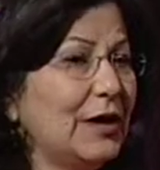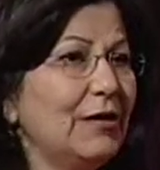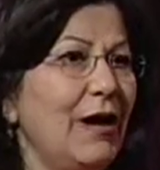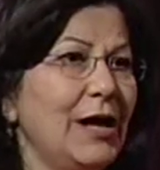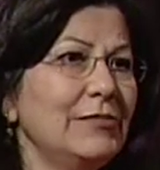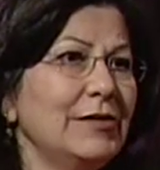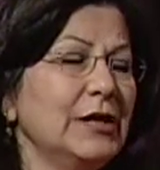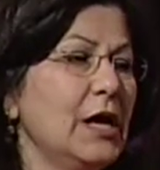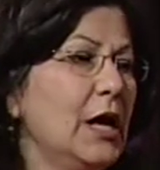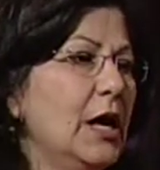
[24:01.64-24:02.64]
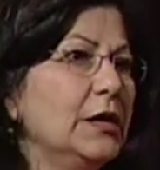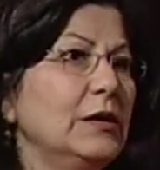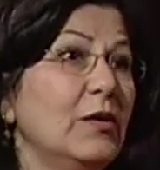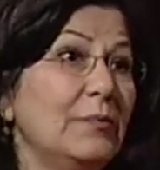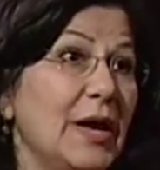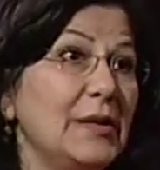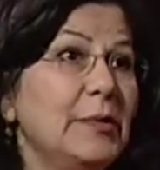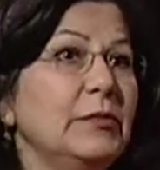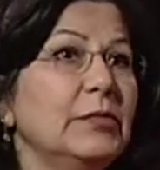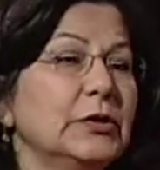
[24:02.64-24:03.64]
life, and
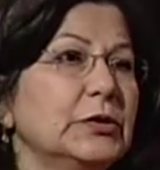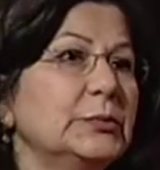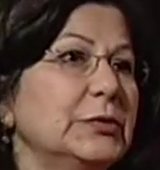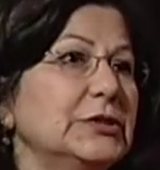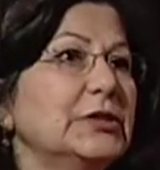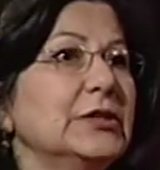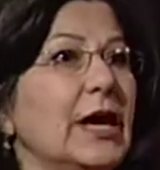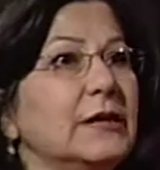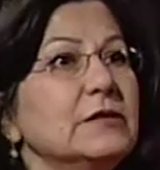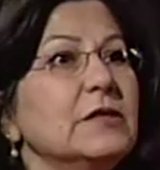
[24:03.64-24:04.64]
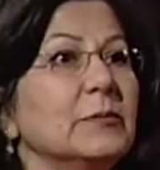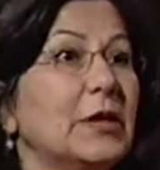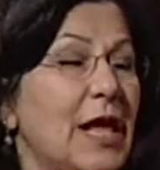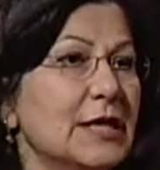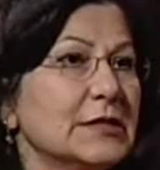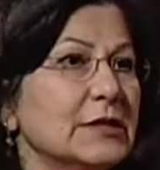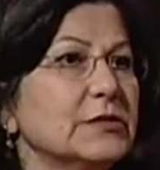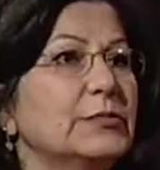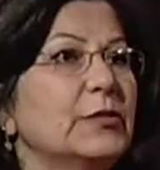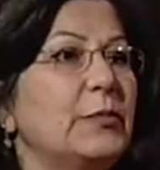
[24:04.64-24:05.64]
maybe we could put together some classes
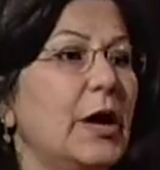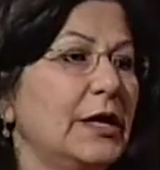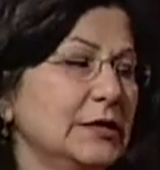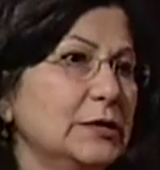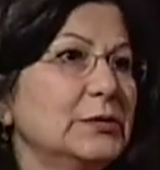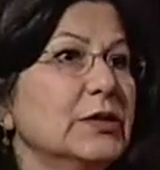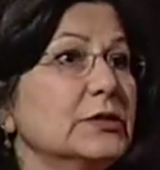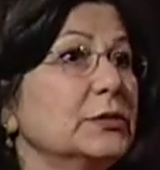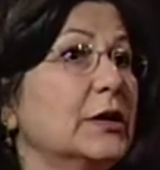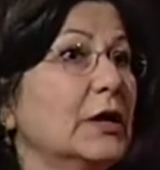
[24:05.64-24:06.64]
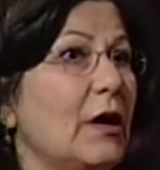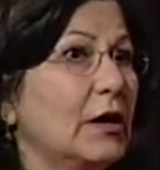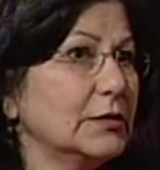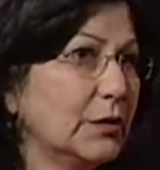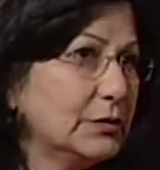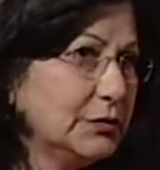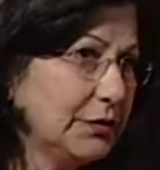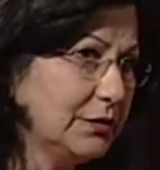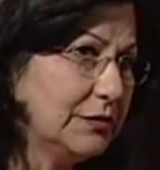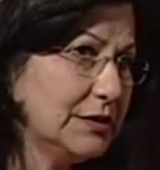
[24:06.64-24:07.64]
for Baha'i students who cannot go to
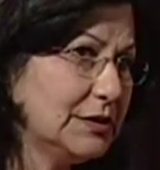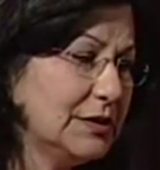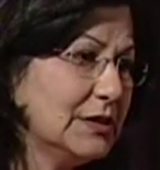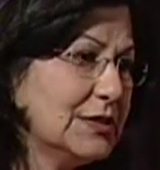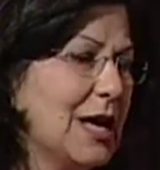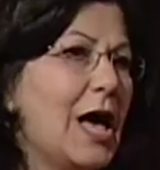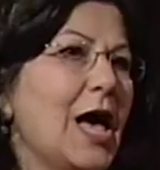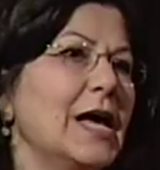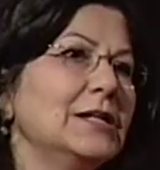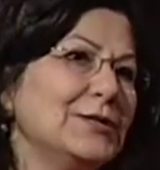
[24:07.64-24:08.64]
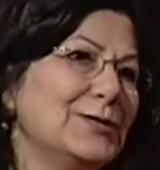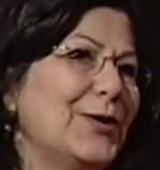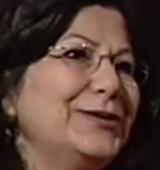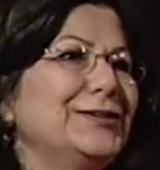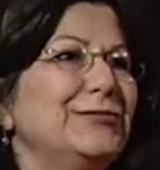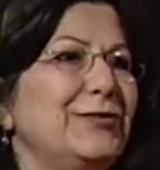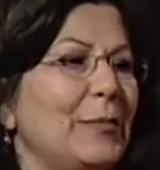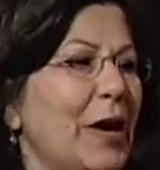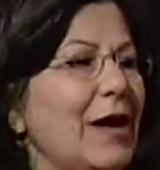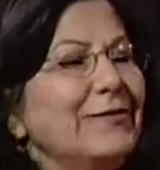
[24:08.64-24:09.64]
universities. And it started
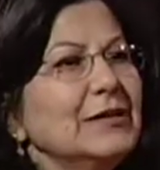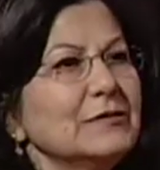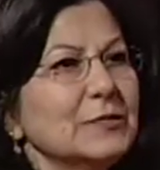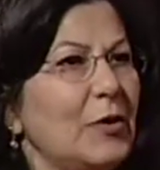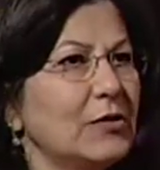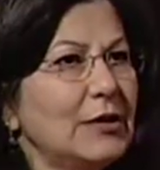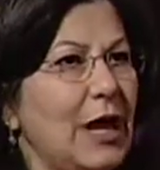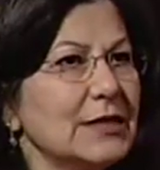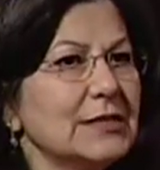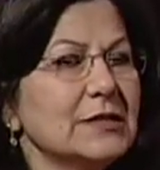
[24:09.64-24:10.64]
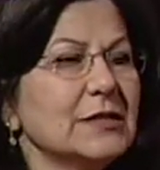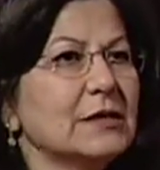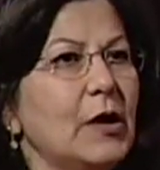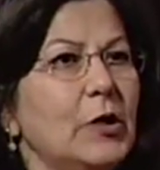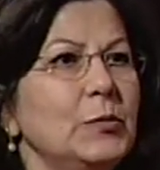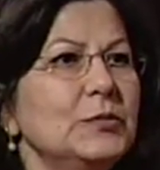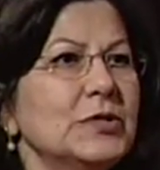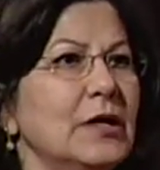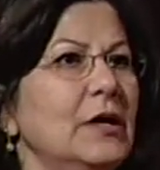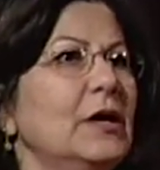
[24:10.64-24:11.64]
from having small classes at homes,
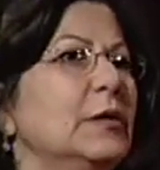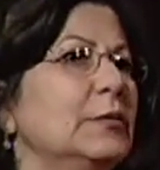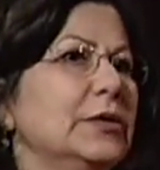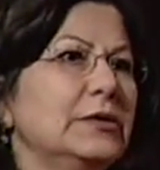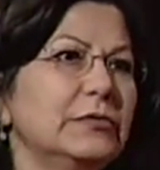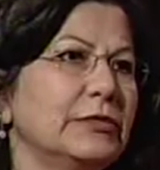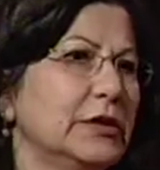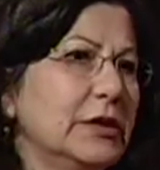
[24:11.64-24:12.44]
with different